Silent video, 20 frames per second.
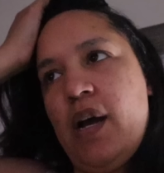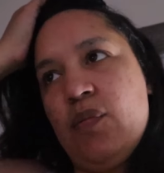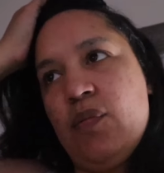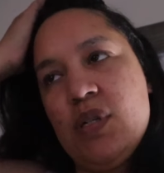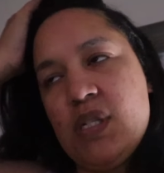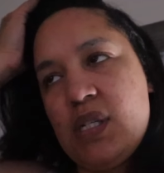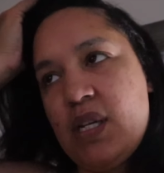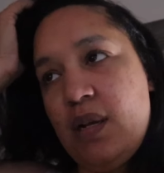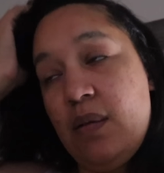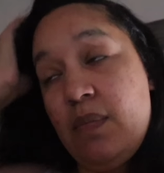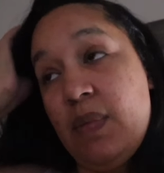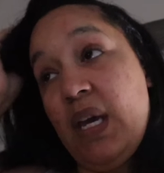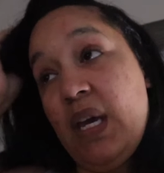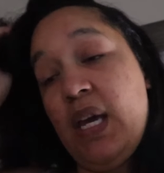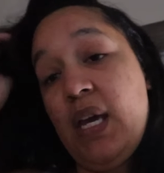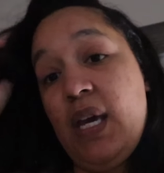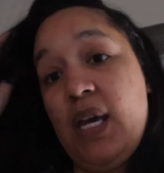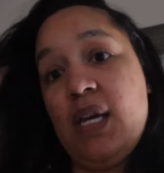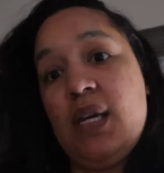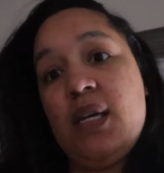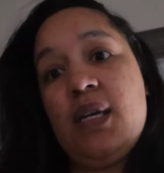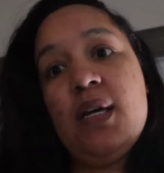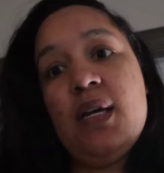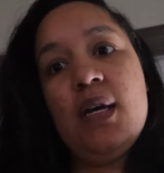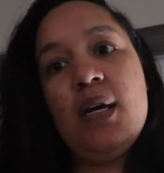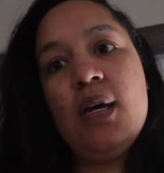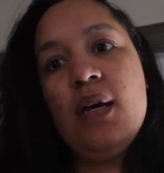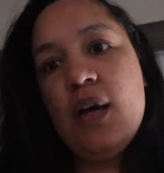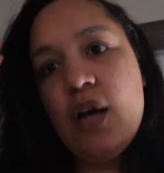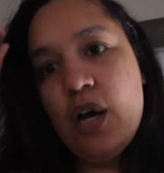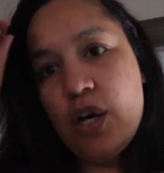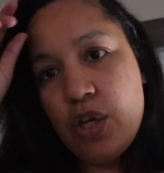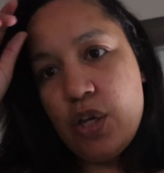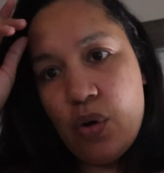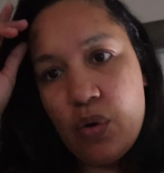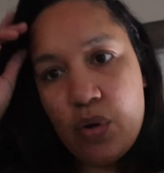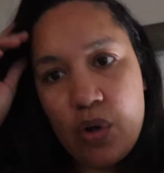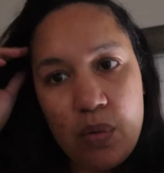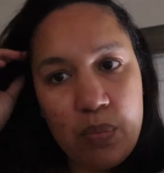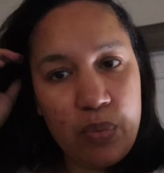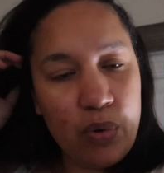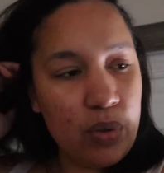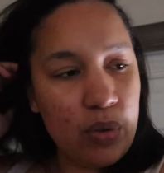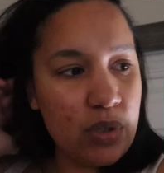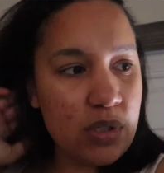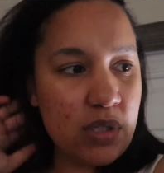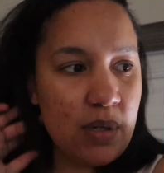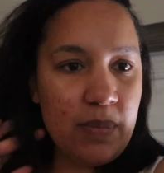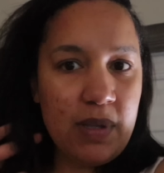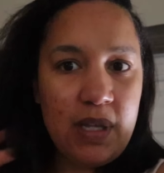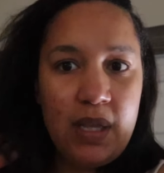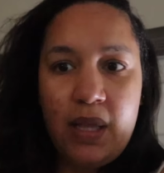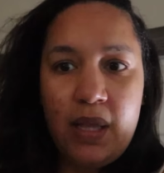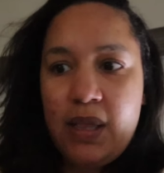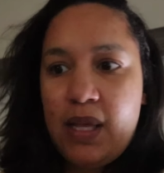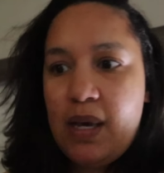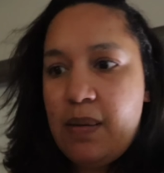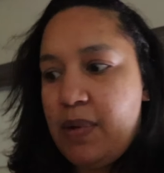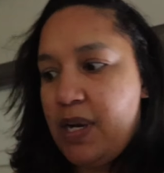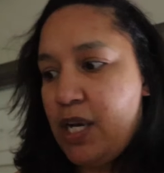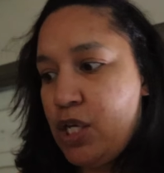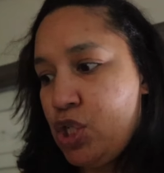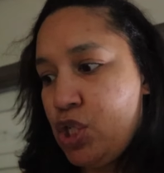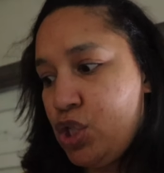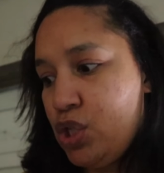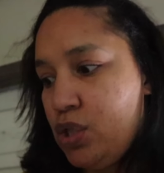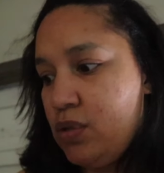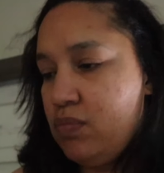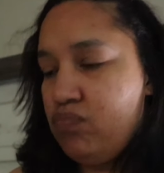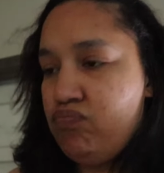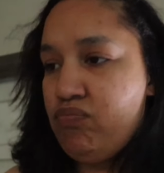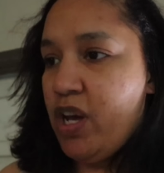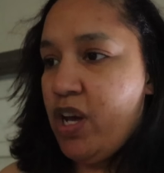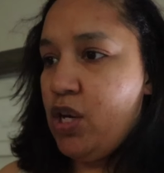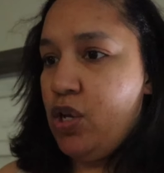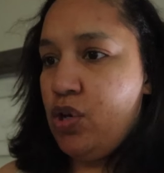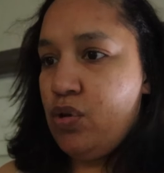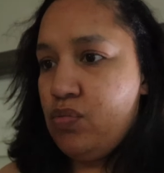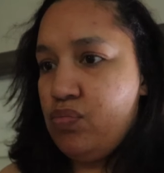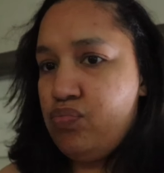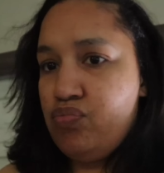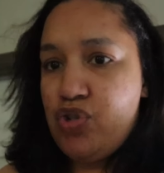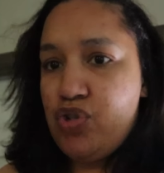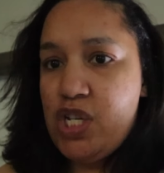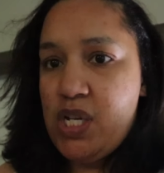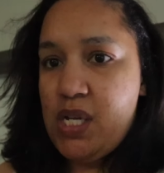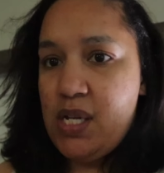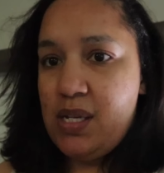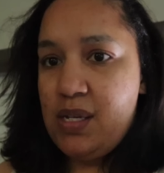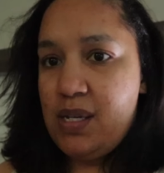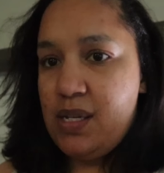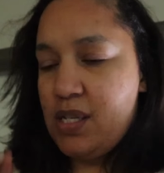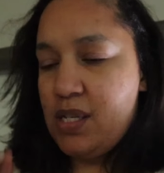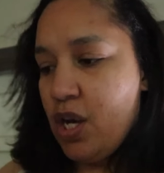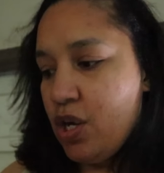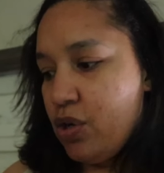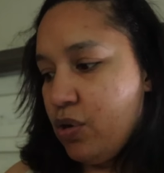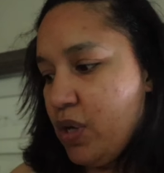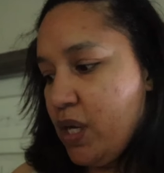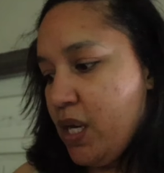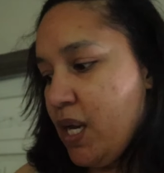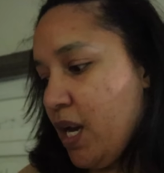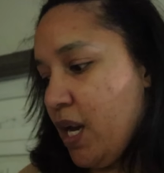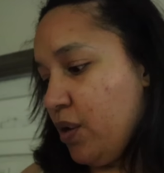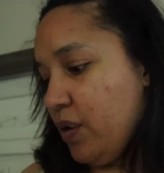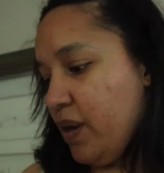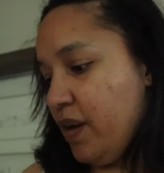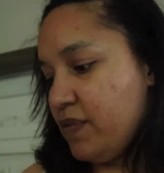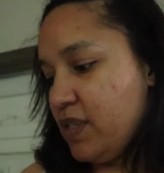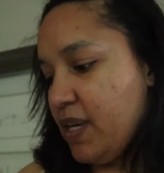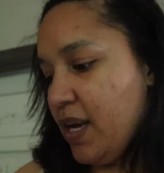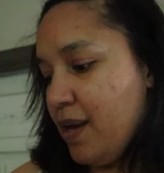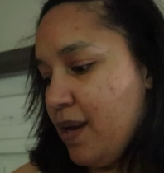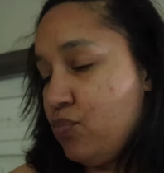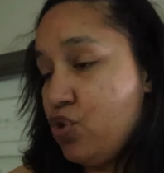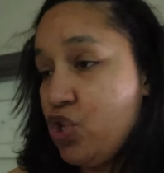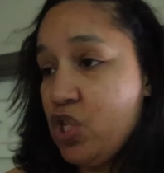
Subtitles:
I was gonna make a yogurt bowl or something like that, but I know she is hungry. I don't have time.